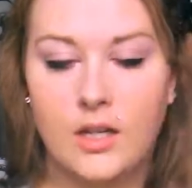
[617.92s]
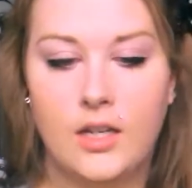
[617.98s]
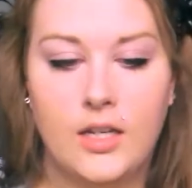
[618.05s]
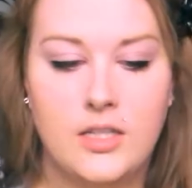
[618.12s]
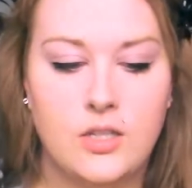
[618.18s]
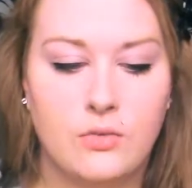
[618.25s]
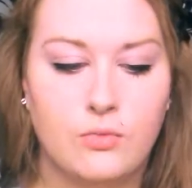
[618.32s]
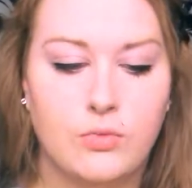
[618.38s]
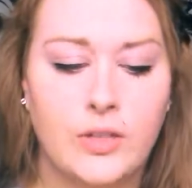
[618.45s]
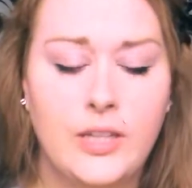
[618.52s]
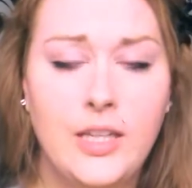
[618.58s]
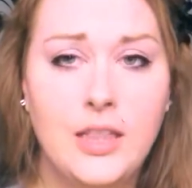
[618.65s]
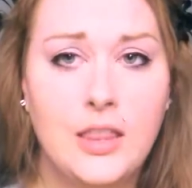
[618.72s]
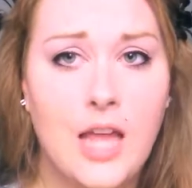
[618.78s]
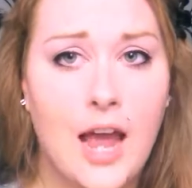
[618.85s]
It's a
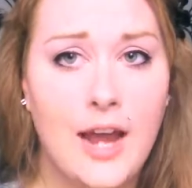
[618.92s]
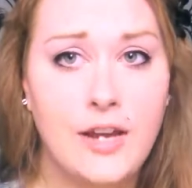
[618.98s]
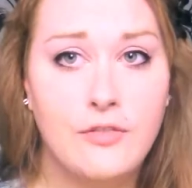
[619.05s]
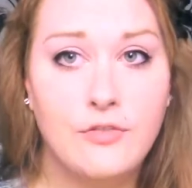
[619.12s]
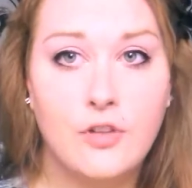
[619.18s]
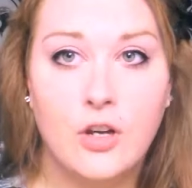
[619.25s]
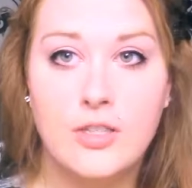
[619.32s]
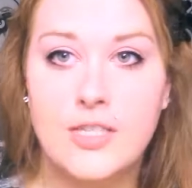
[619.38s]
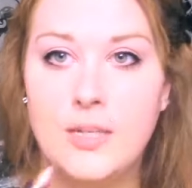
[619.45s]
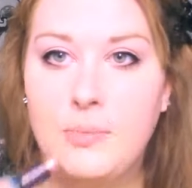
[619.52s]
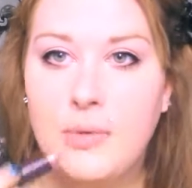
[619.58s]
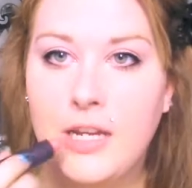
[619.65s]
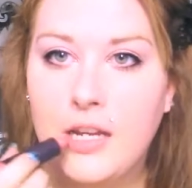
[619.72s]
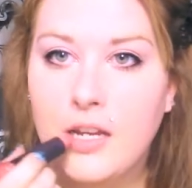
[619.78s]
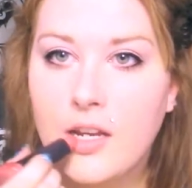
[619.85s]
really light frosty
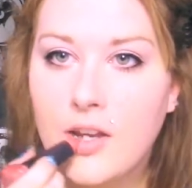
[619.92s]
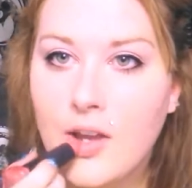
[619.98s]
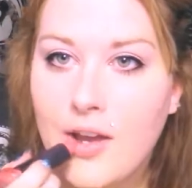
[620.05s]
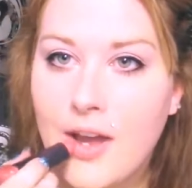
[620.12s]
pink.